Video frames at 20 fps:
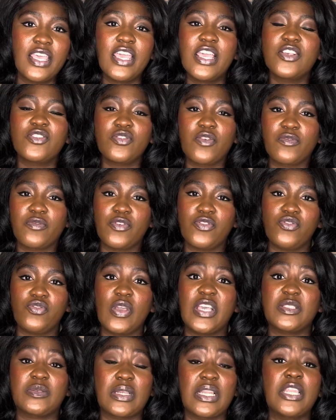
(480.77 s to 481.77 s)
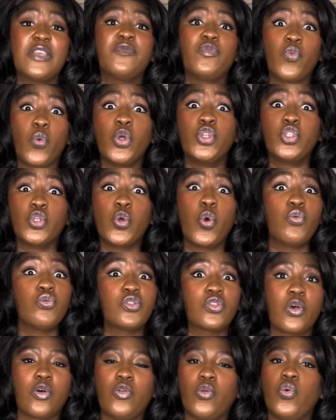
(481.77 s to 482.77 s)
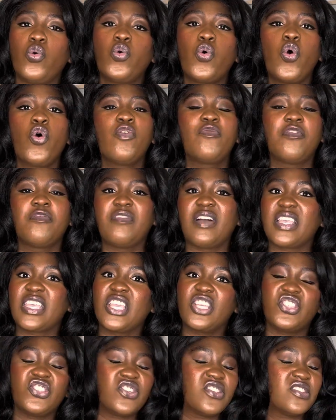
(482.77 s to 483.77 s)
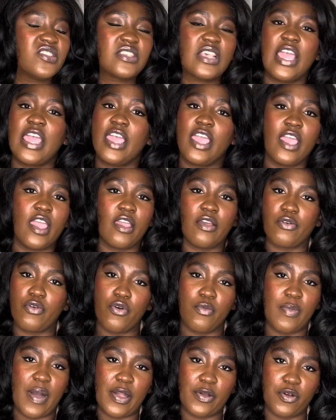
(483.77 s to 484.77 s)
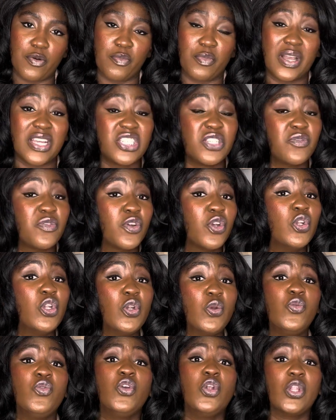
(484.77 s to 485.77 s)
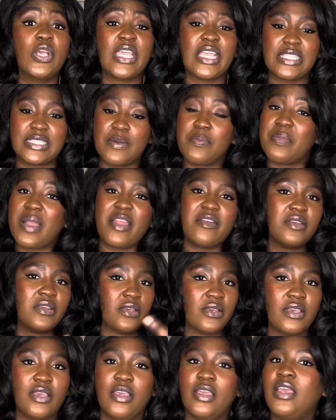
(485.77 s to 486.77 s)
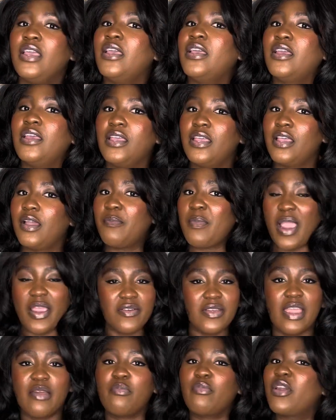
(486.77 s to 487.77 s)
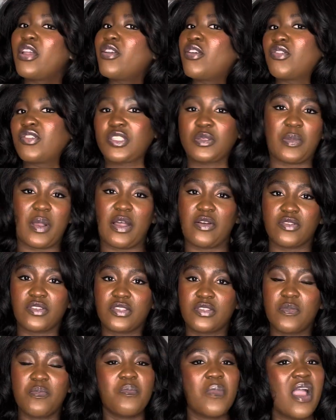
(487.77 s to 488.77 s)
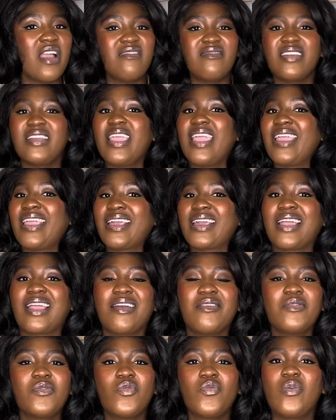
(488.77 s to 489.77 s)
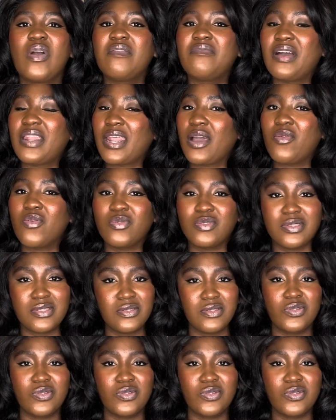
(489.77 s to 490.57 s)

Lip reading: is not for you. Especially if you want to go solo, go for vacations and go back home. Because if you're relocating, marry and bring your spouse. Marry and carry whoever that would,